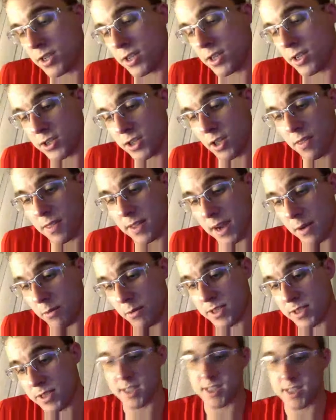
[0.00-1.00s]
something, I would
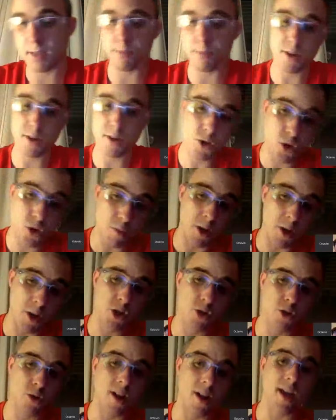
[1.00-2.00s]
say it's a bit too much to
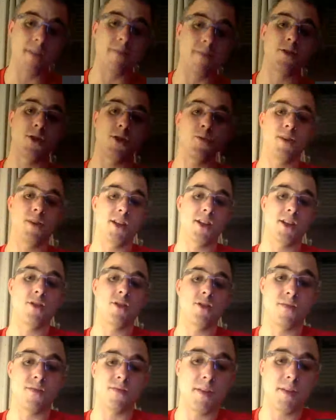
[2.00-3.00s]
the left. So when I saw this
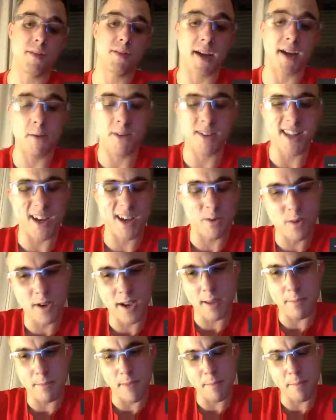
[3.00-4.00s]
feedback, I was like, well,
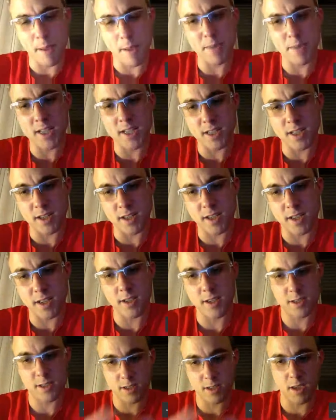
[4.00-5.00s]
I'm guessing he
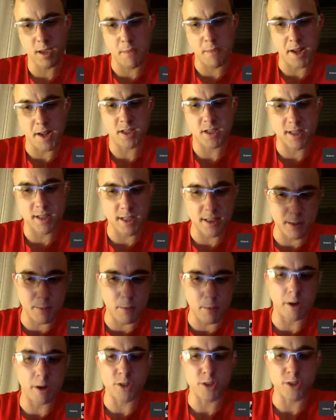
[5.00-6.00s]
means the
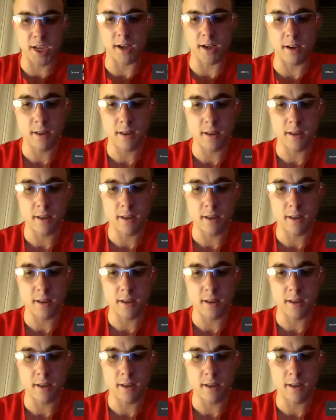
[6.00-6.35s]
bottom tail.